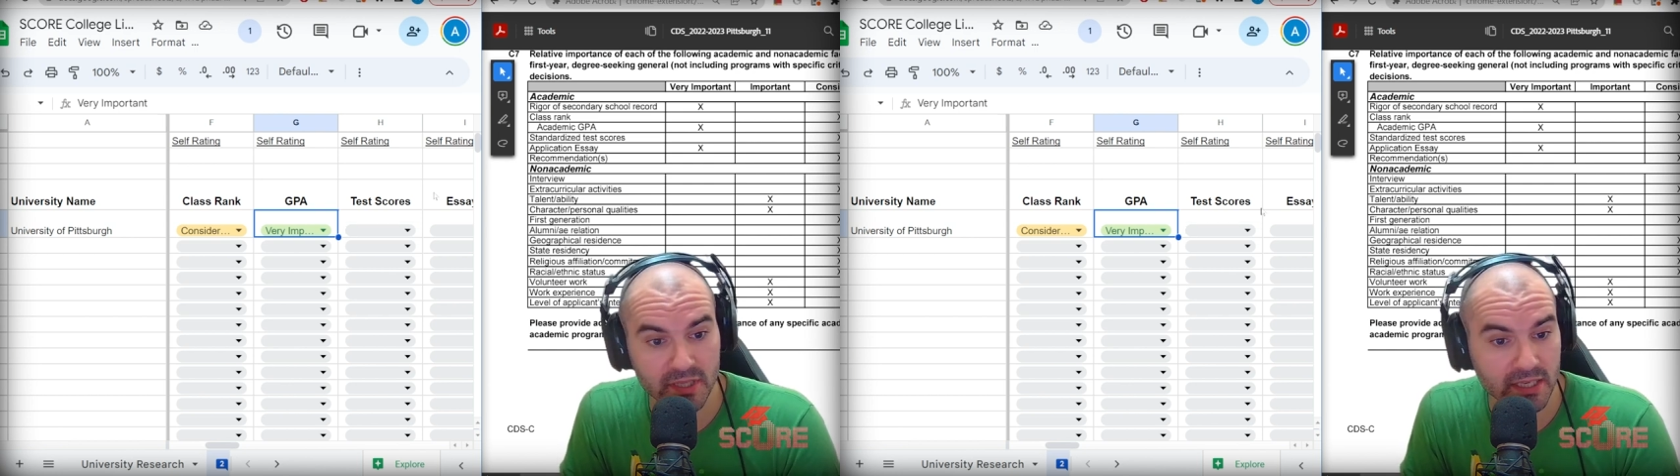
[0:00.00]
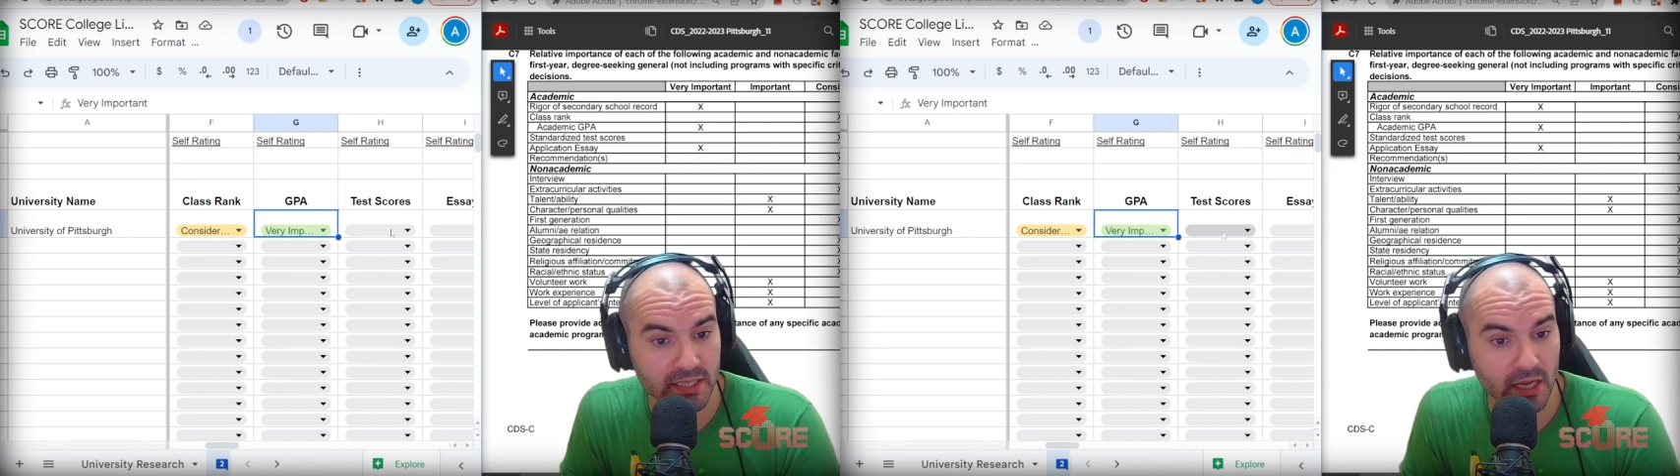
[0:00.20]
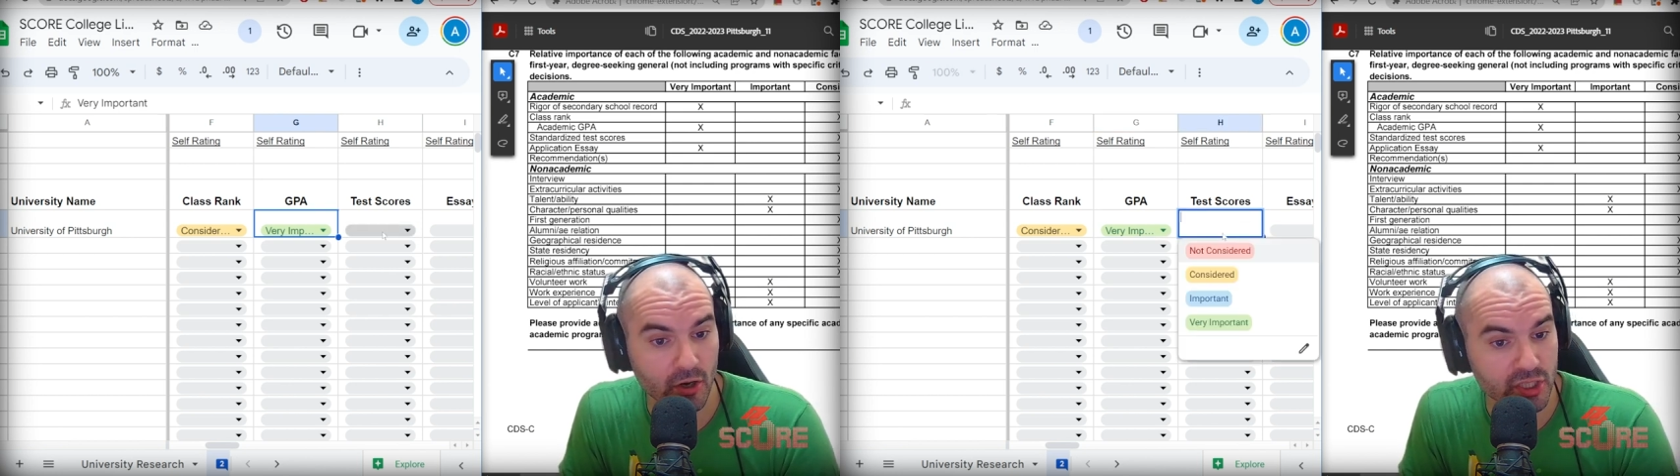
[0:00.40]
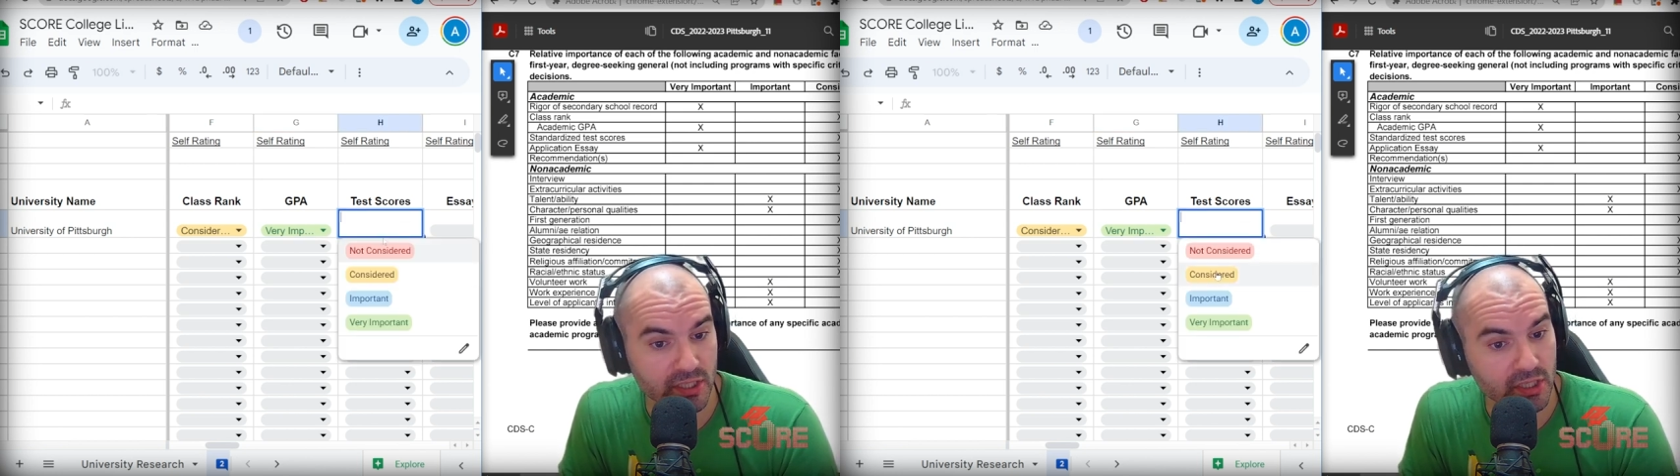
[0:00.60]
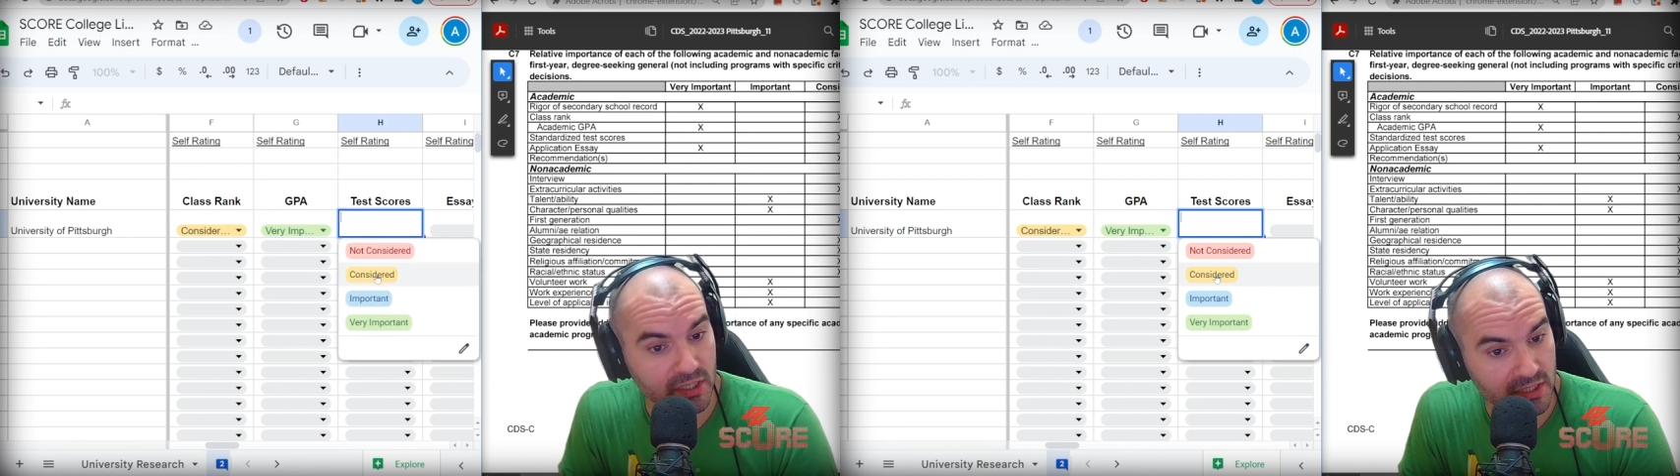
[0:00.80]
they say, are
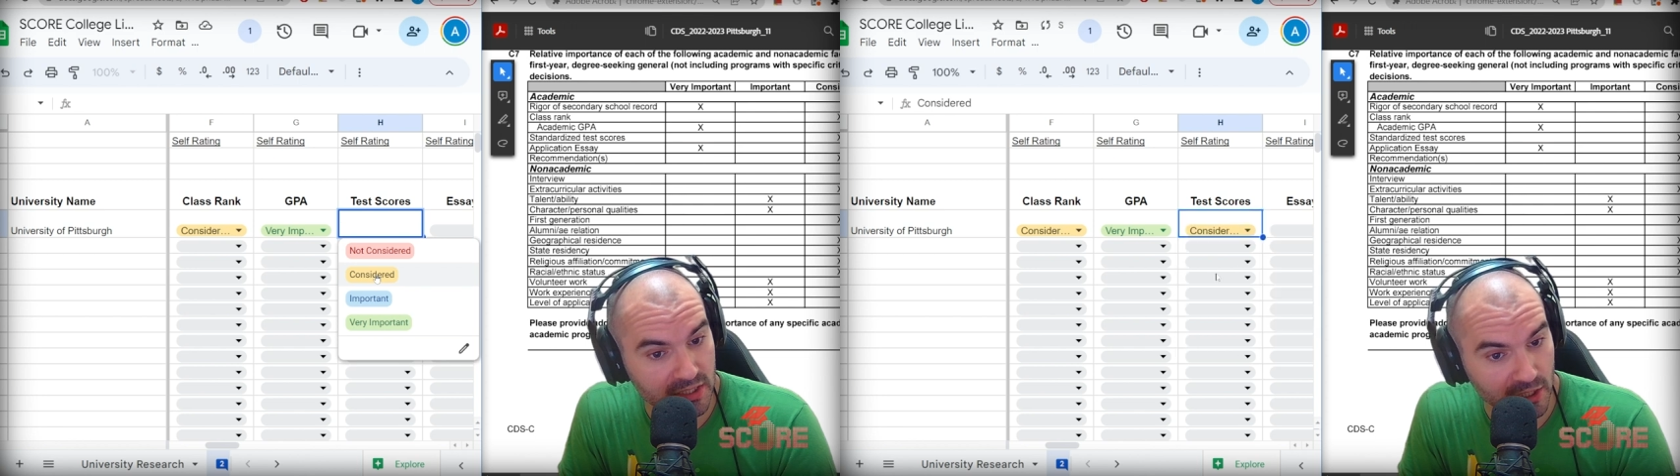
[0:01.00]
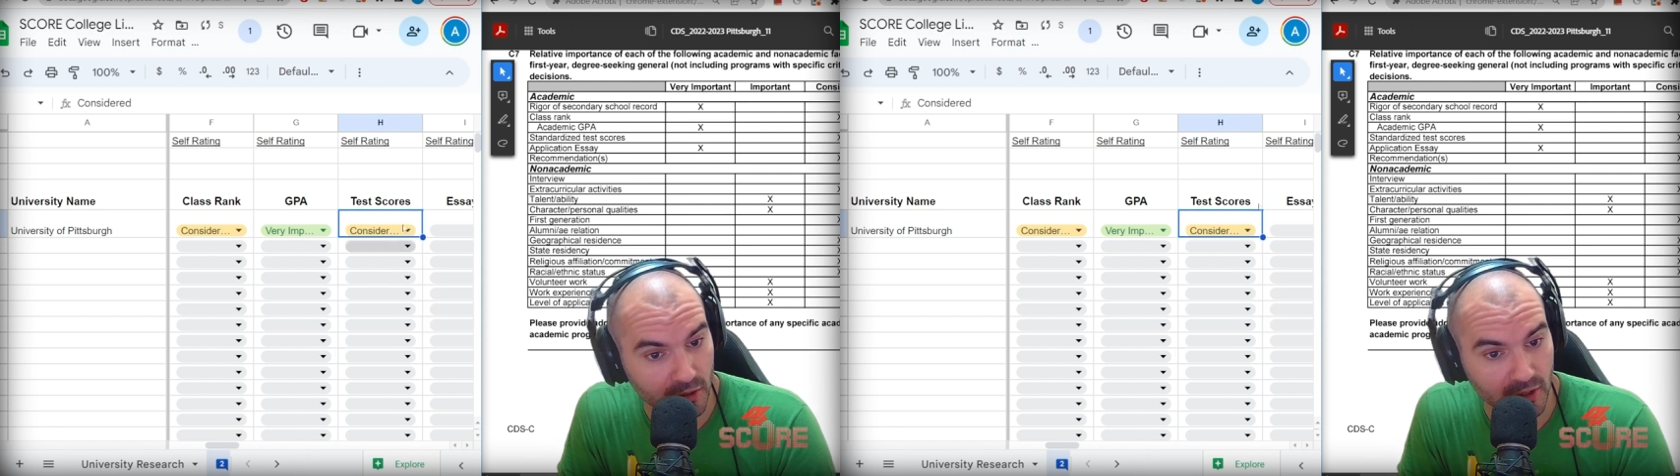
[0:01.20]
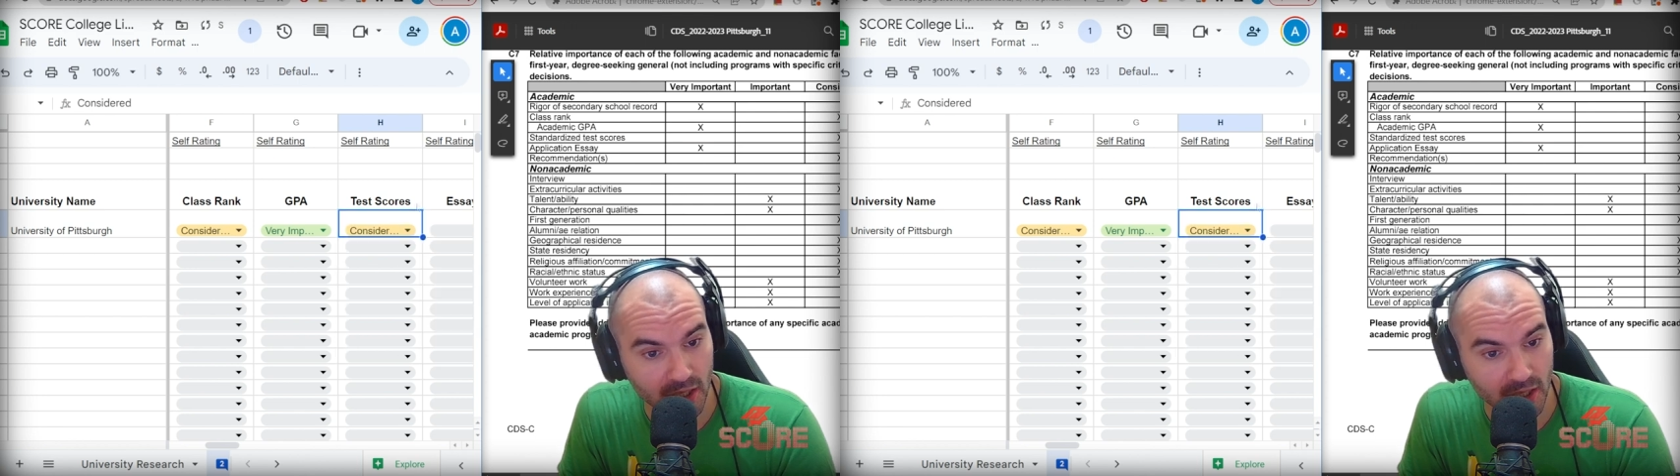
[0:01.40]
just considered.